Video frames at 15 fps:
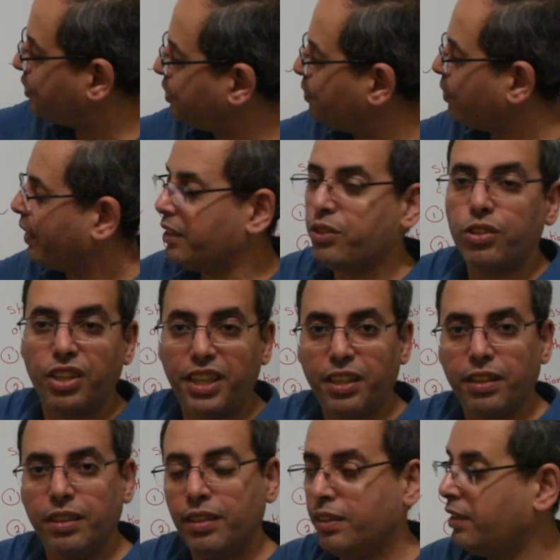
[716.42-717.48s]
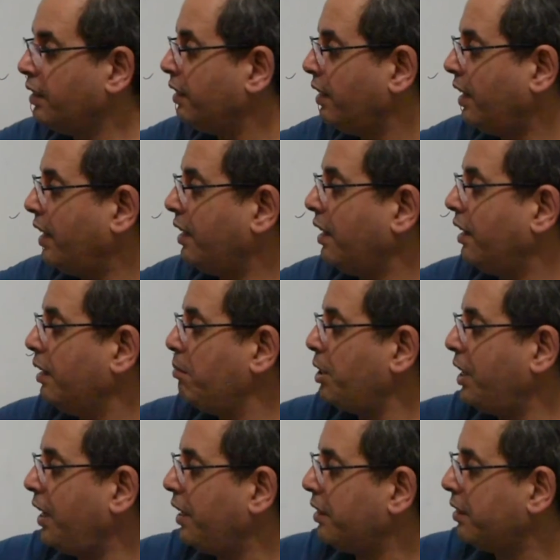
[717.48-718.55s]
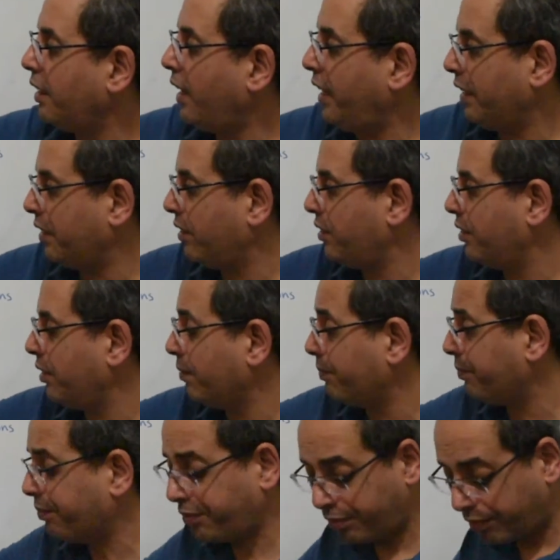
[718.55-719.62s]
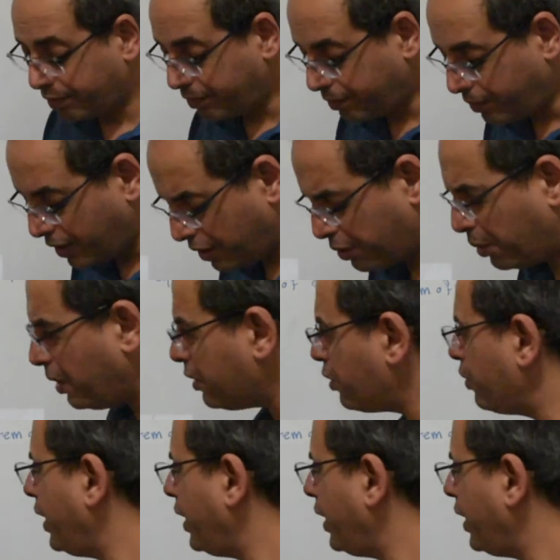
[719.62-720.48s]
2 and 3 and eliminate x. So let's